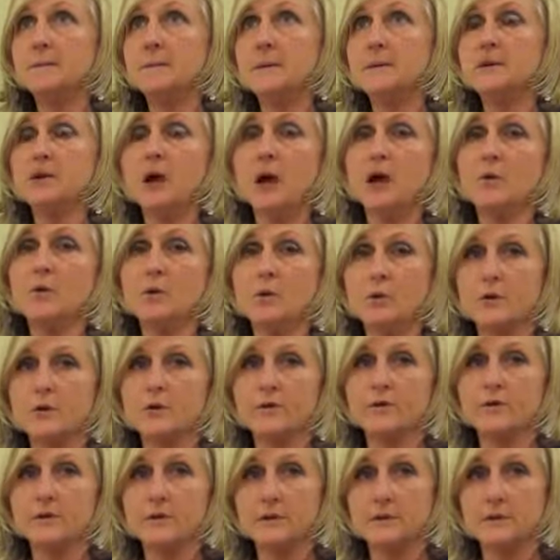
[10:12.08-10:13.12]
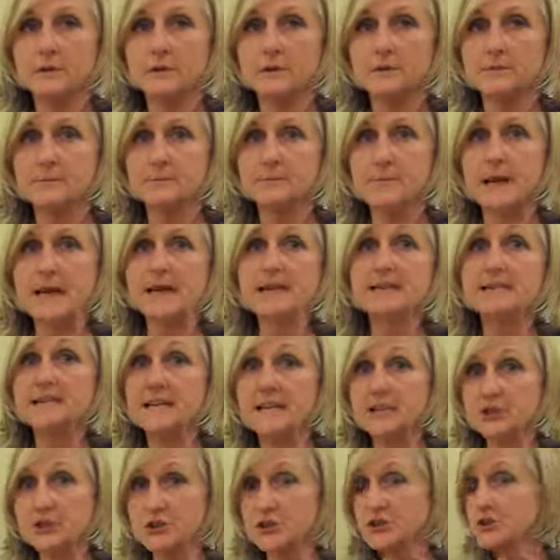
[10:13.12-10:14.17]
not worth paying
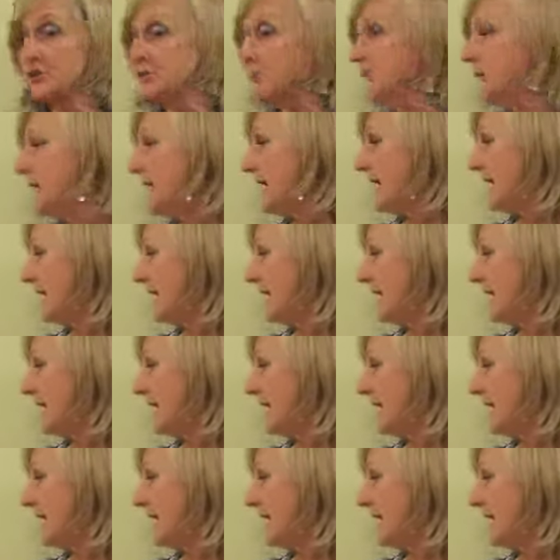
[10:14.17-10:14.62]
attention to.